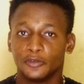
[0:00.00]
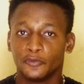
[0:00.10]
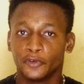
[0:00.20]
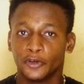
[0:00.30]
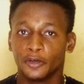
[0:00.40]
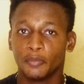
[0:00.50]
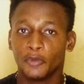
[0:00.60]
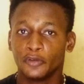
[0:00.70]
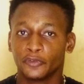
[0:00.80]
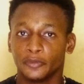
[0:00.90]
for
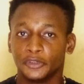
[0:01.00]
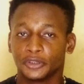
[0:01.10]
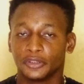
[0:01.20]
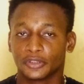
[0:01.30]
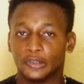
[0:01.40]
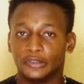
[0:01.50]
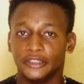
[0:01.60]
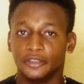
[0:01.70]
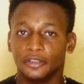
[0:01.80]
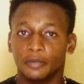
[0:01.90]
more information on
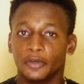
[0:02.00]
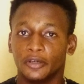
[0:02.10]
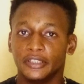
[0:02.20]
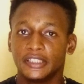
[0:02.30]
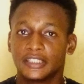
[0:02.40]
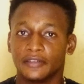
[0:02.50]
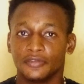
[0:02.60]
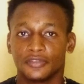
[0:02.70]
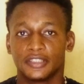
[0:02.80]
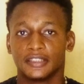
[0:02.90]
the OPPO
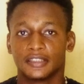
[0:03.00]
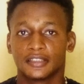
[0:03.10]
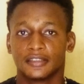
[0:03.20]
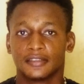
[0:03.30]
A76.